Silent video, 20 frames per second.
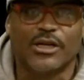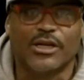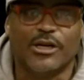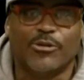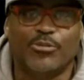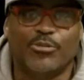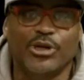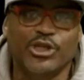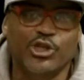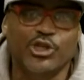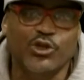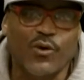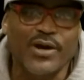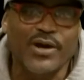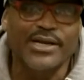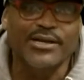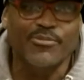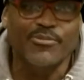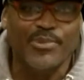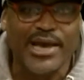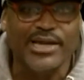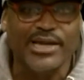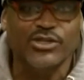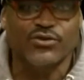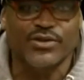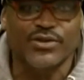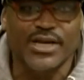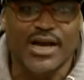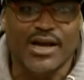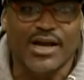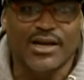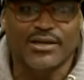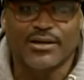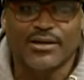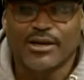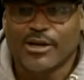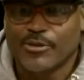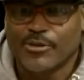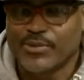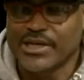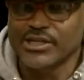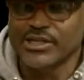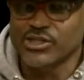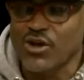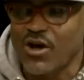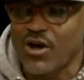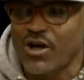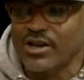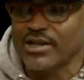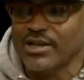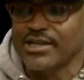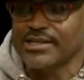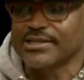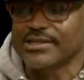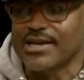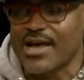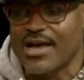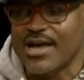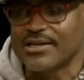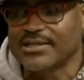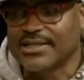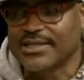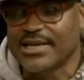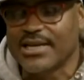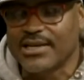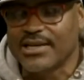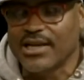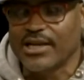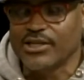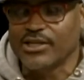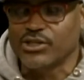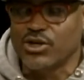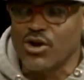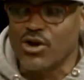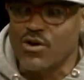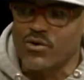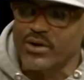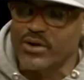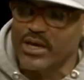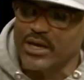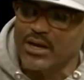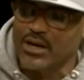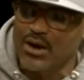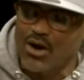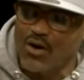But join the Patreon because all of this content is going